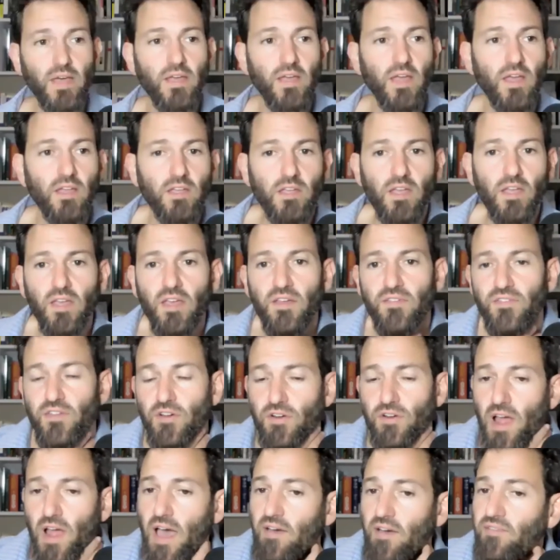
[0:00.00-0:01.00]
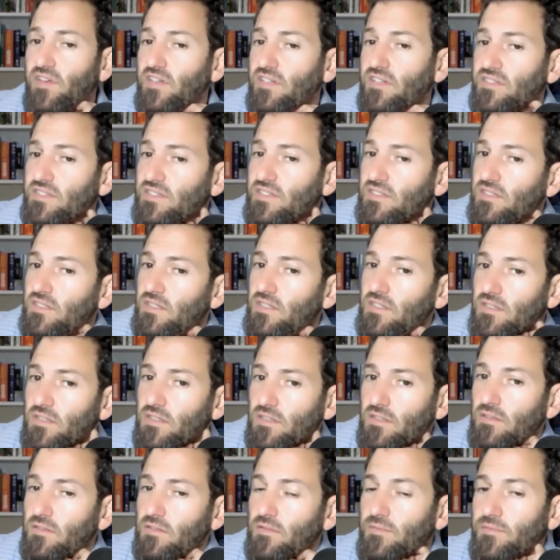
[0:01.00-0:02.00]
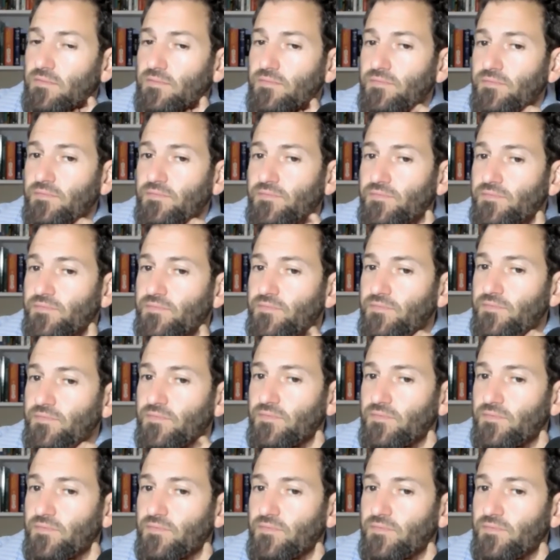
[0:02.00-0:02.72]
Natural. It's a combination of ingredients